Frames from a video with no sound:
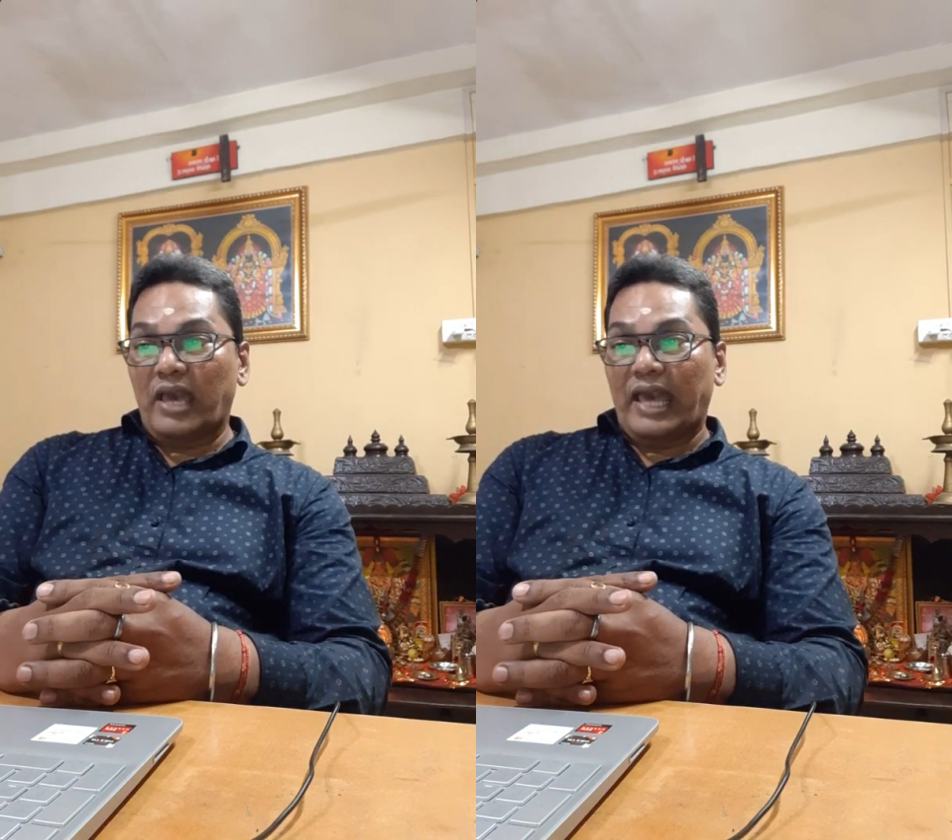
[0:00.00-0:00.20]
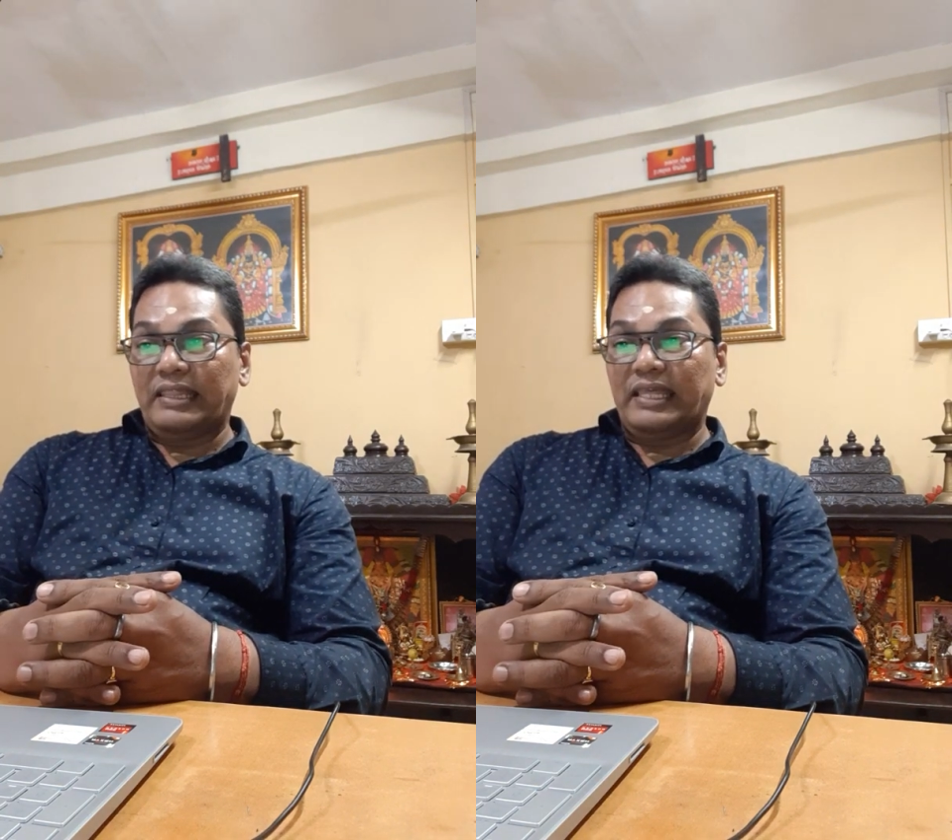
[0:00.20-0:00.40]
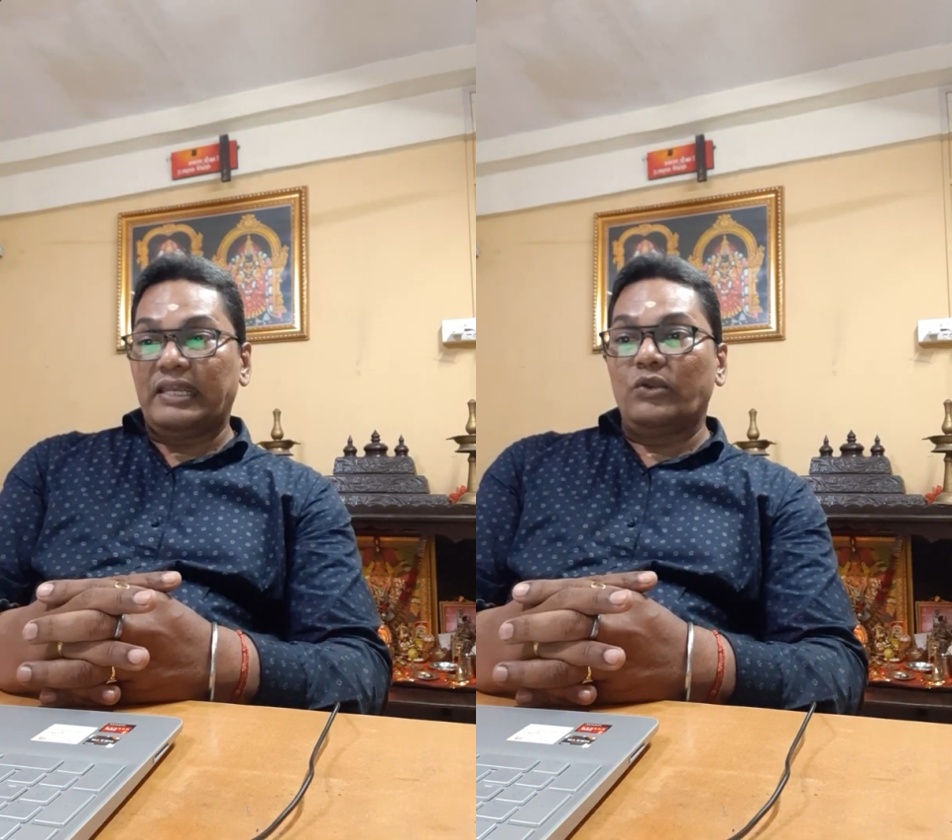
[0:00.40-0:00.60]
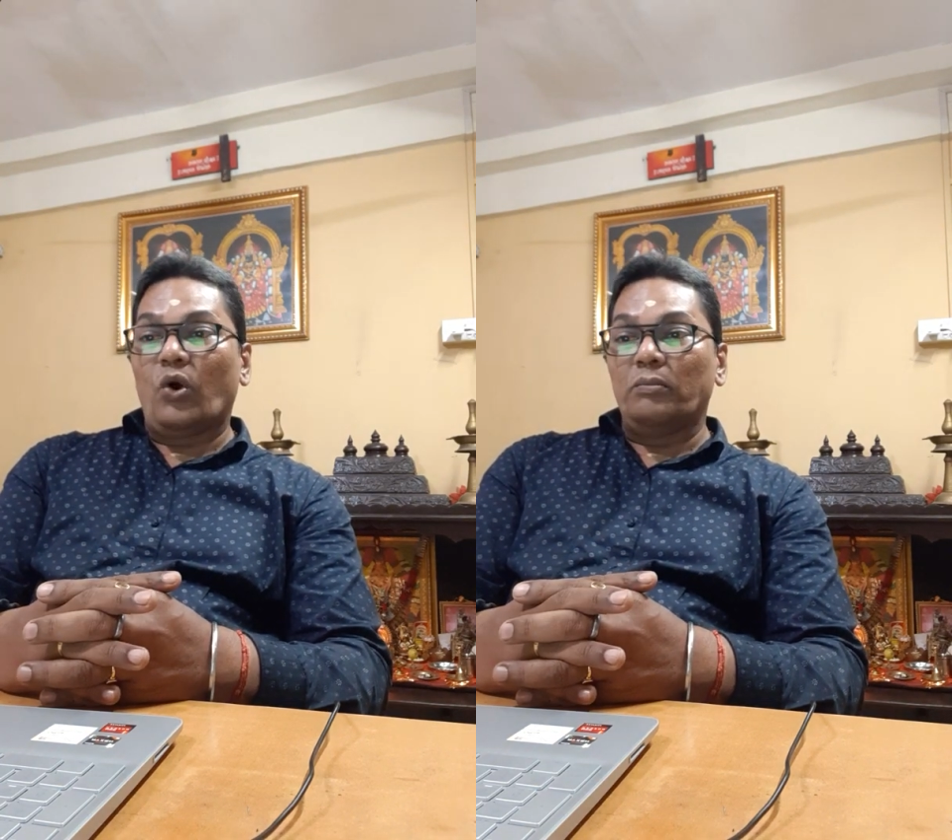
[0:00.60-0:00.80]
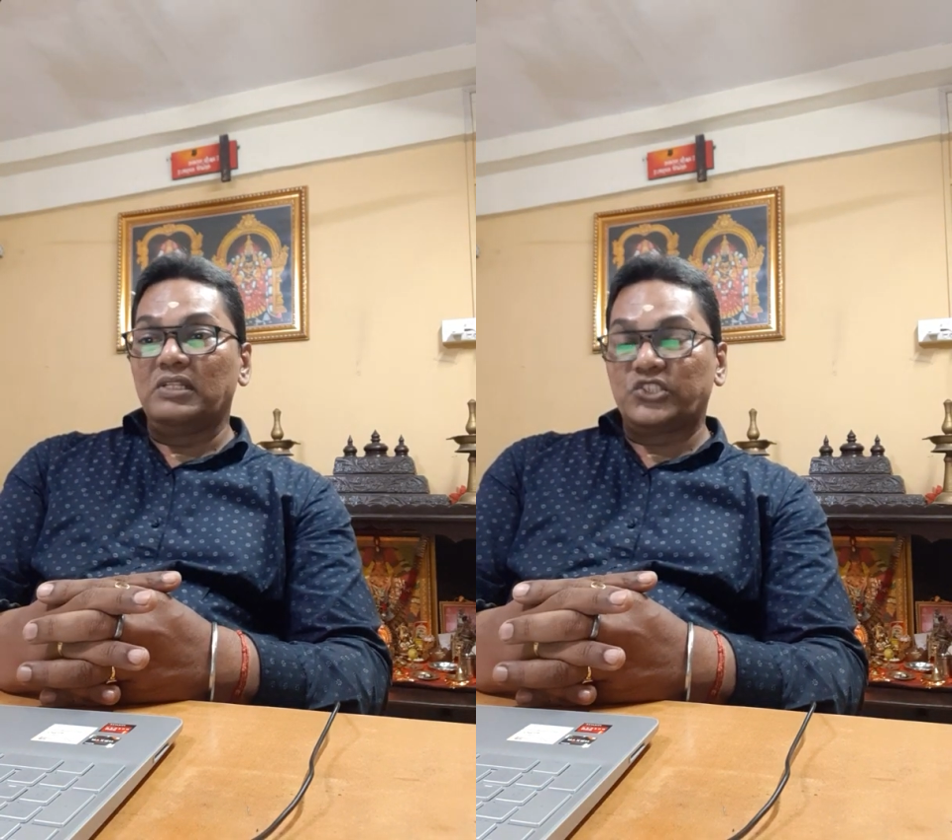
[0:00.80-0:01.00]
and their
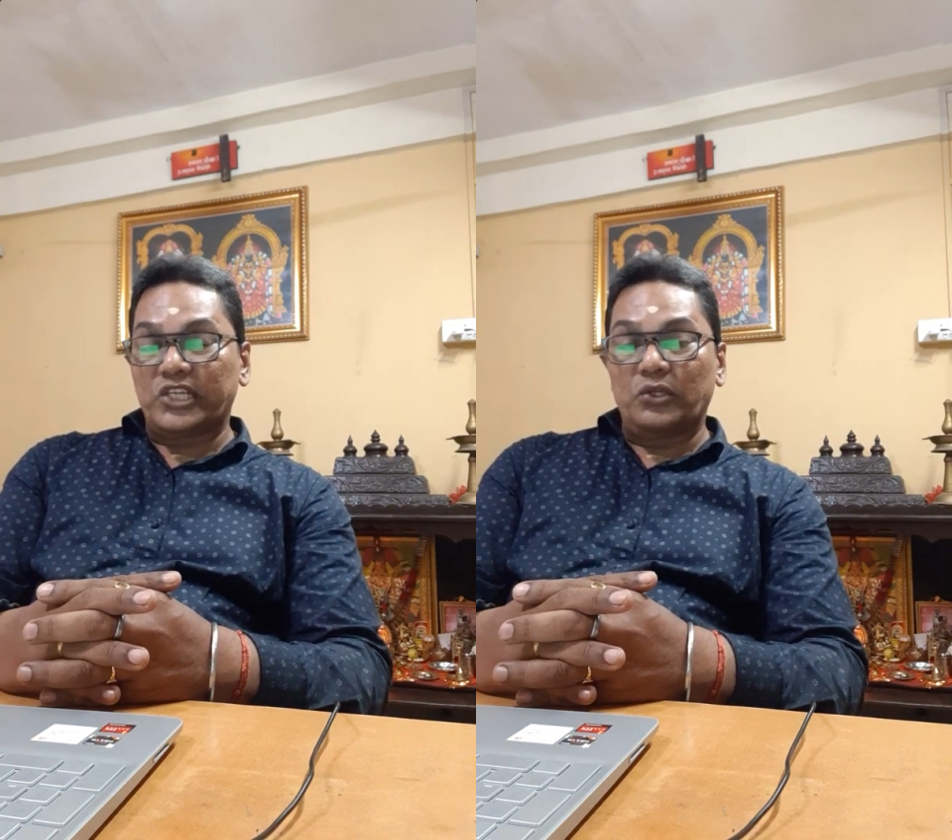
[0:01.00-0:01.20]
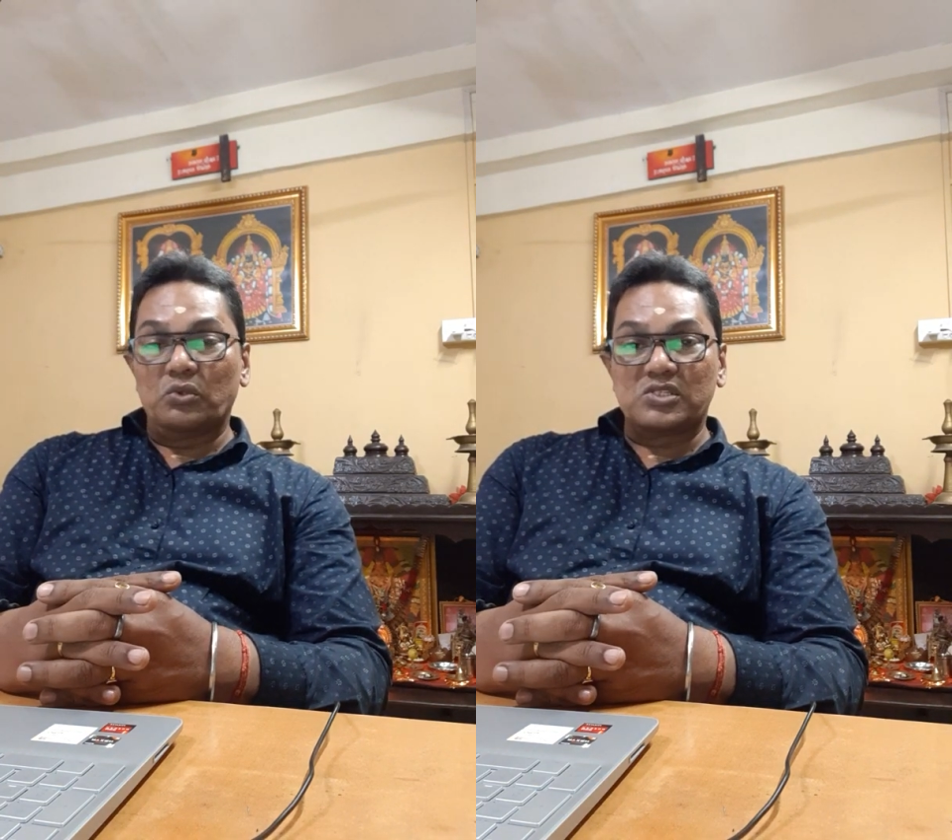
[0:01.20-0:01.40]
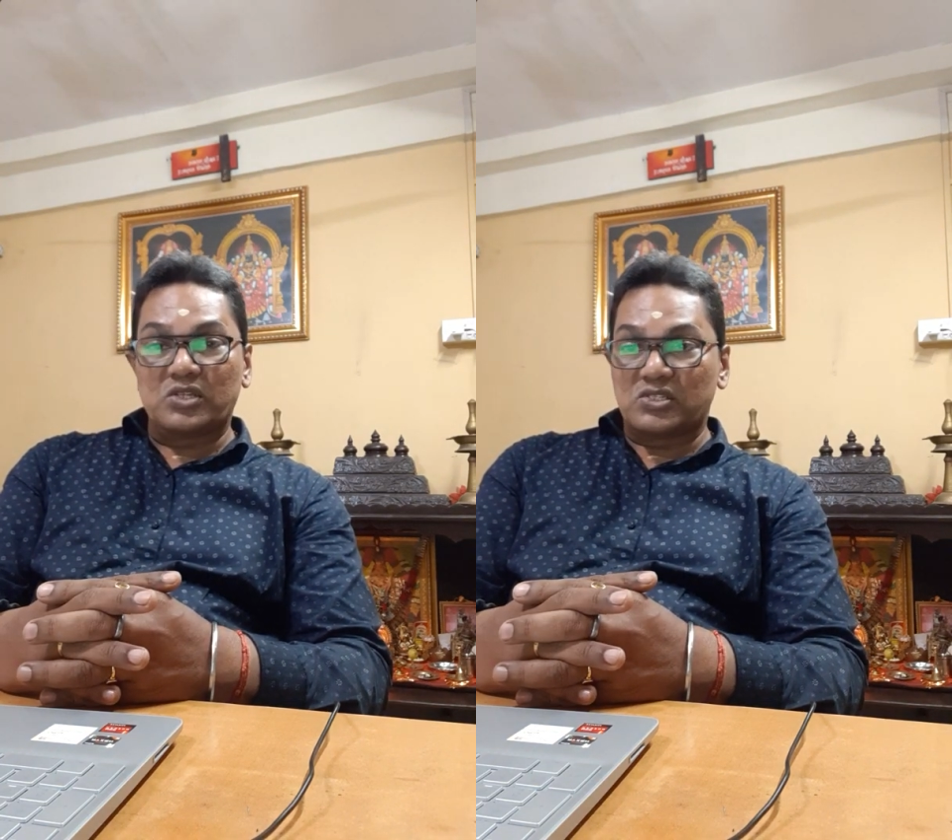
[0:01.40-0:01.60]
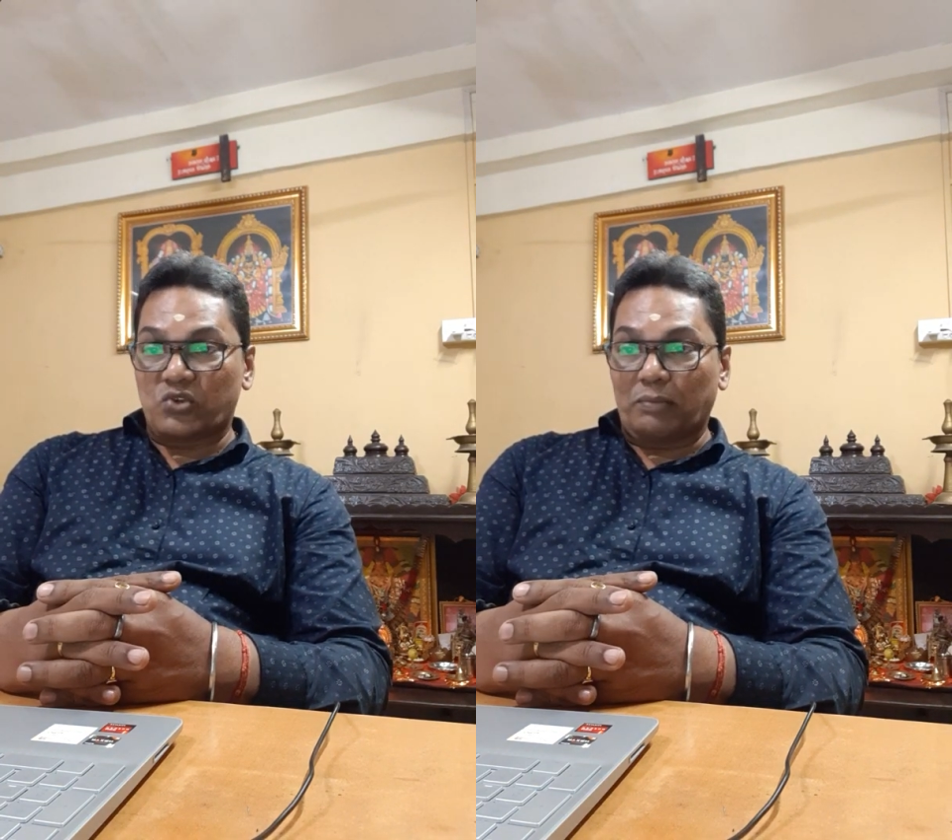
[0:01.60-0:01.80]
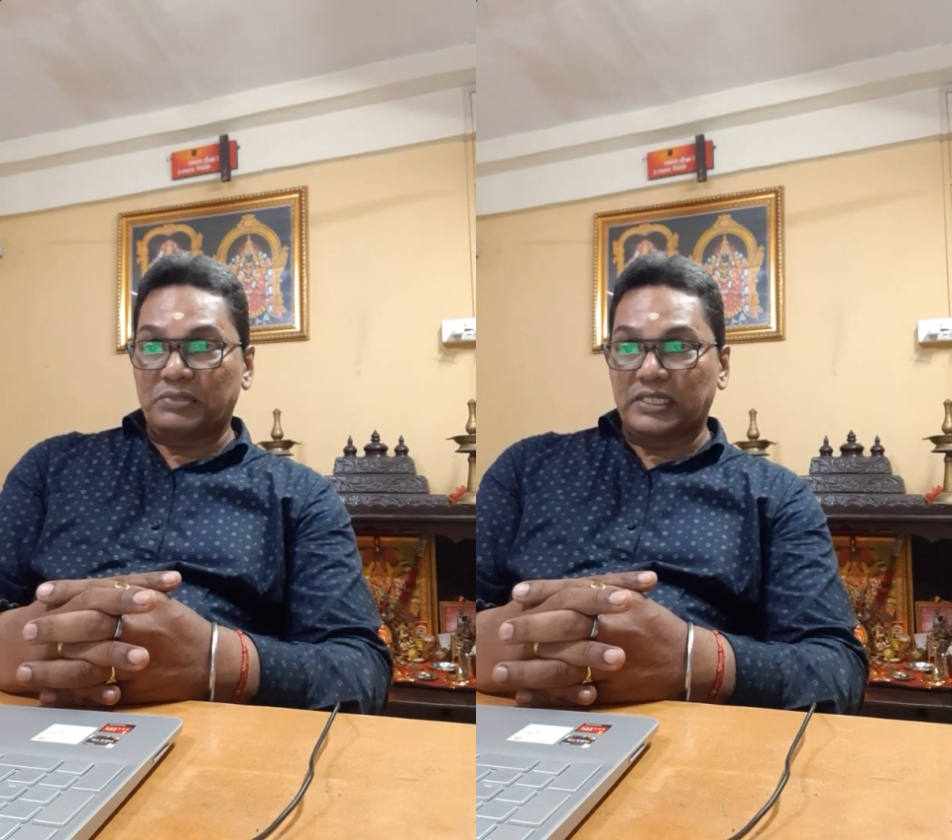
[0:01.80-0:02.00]
normal schedules
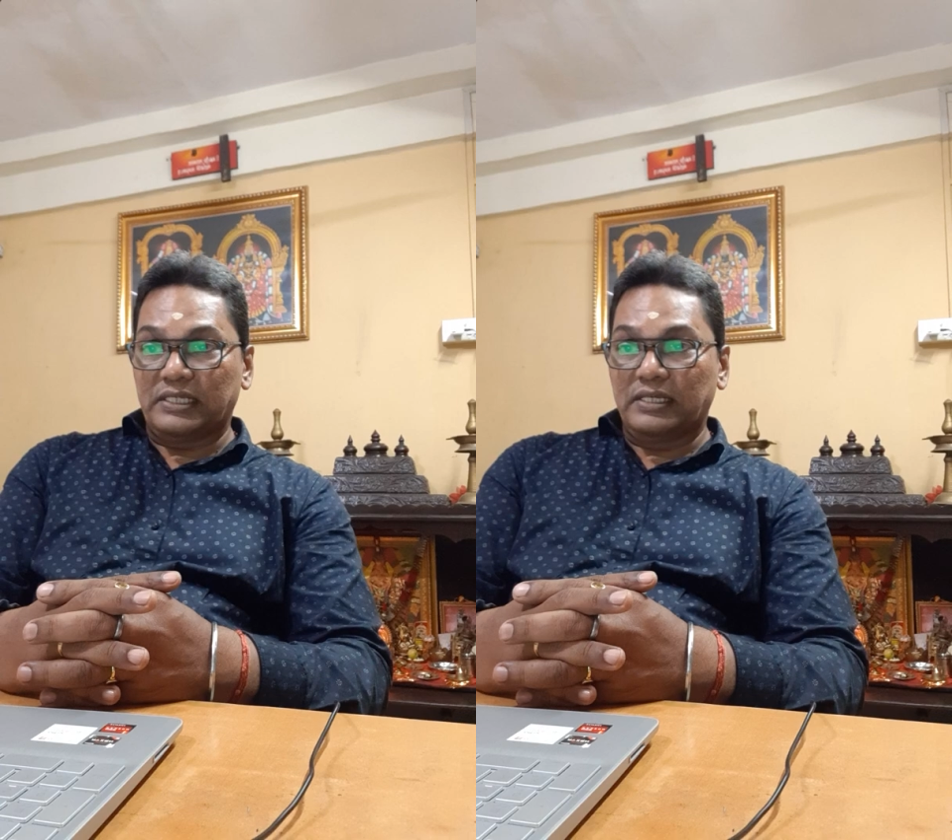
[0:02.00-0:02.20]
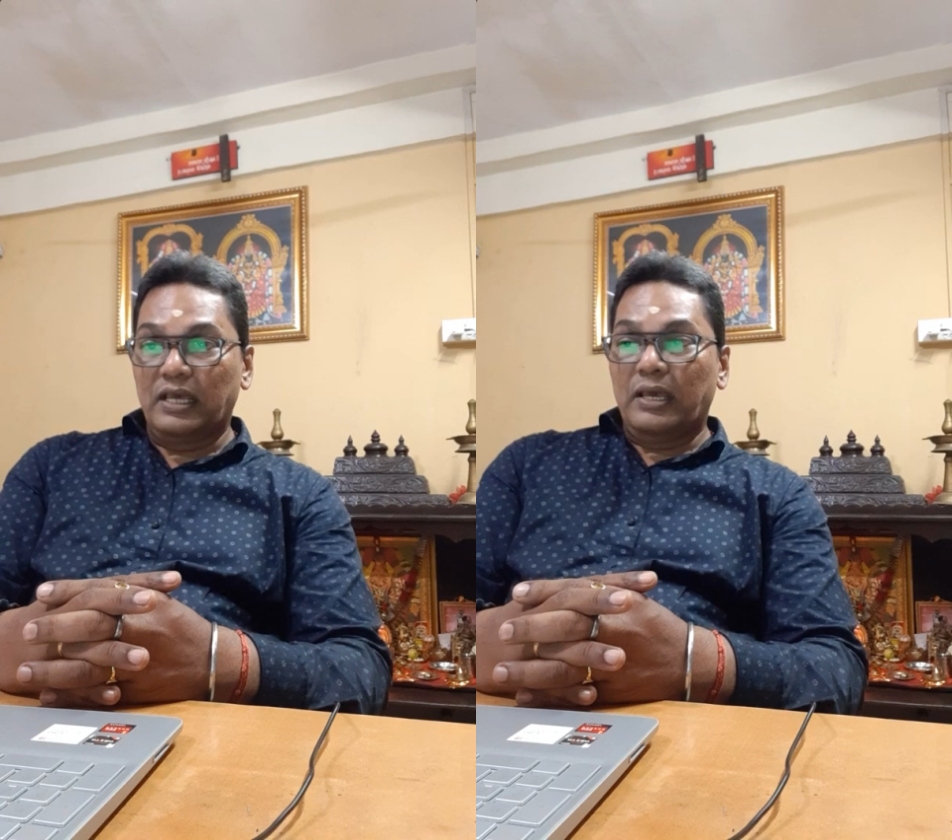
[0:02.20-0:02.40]
disrupted,